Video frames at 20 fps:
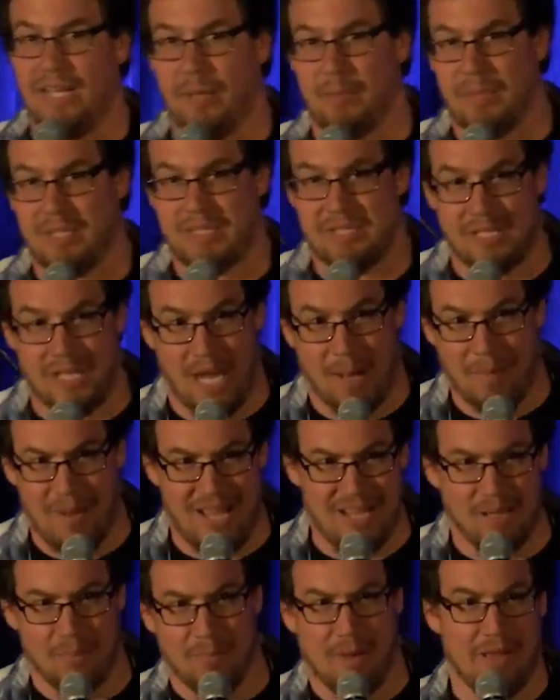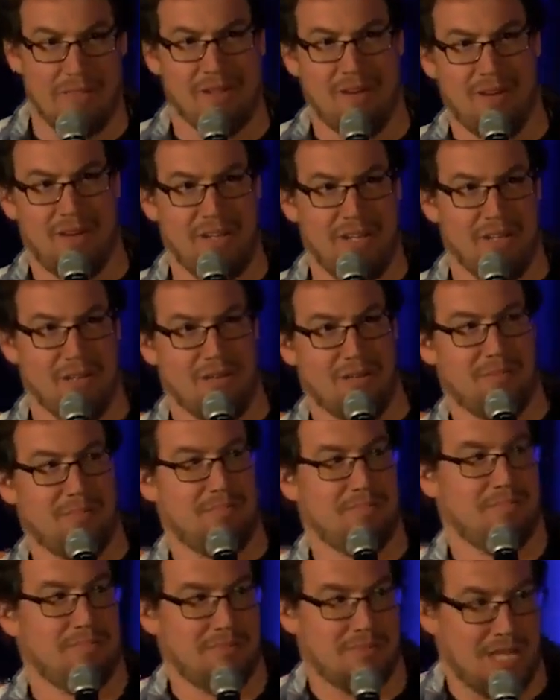They would say, I'm not your mother, you know,
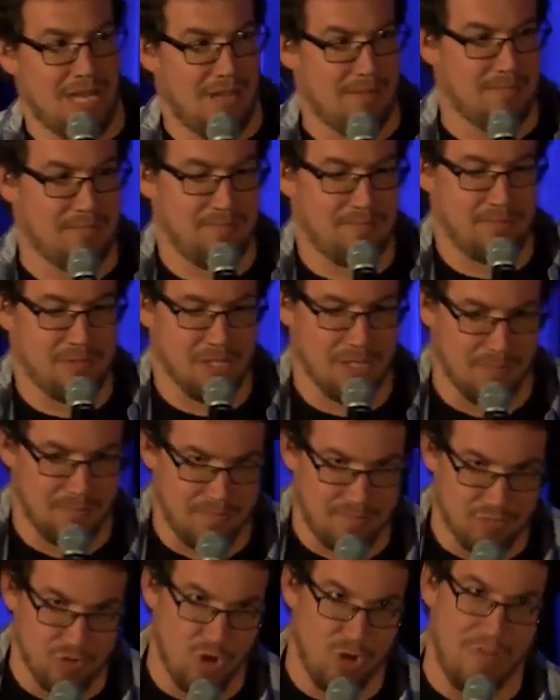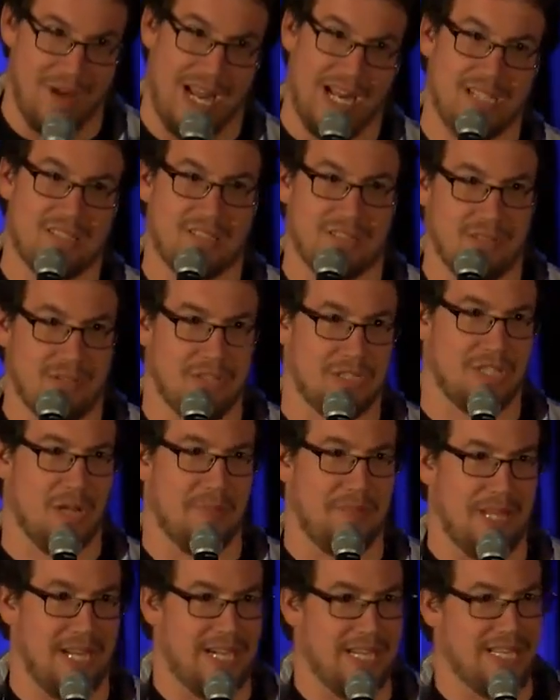I'm your roommate or
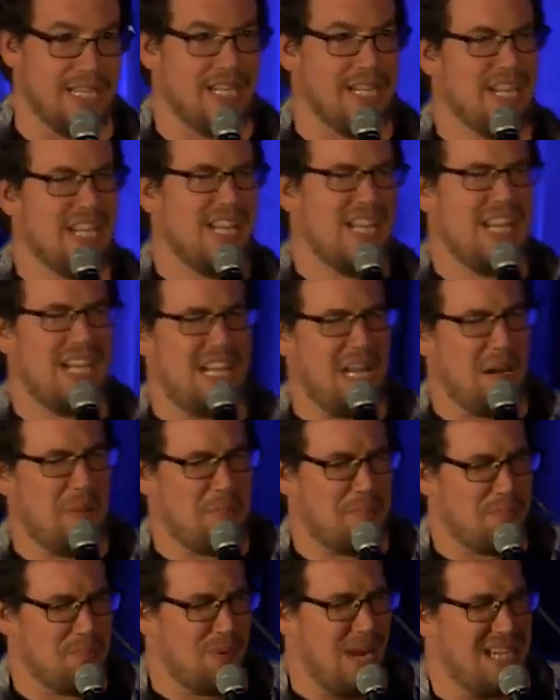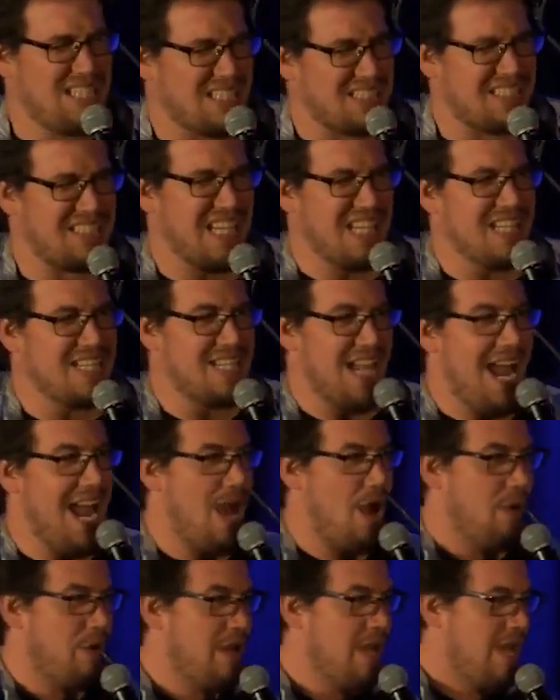something. And then it, it kind of breaks the scene
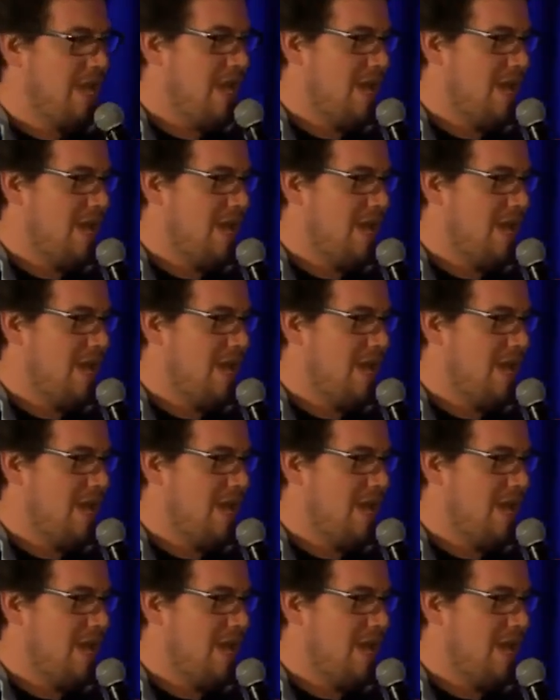down.